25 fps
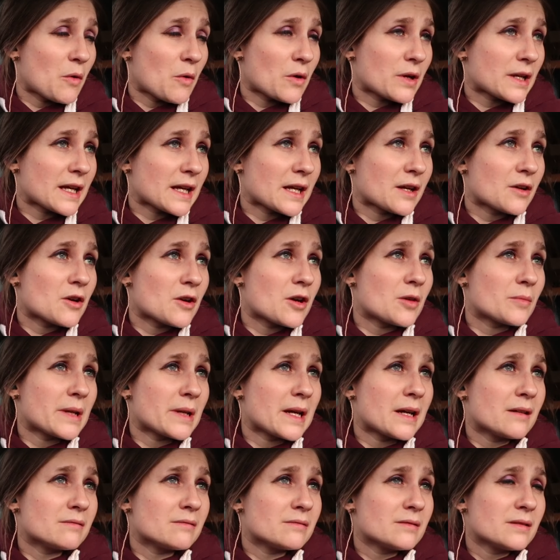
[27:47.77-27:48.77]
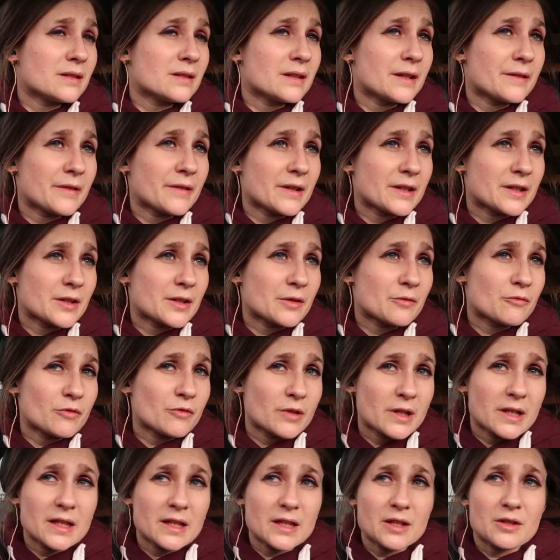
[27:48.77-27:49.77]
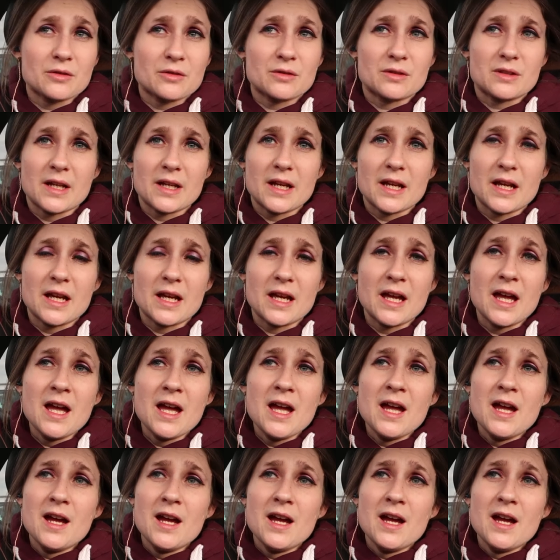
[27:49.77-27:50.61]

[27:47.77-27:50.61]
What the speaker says: want to get home now. I've had a really good day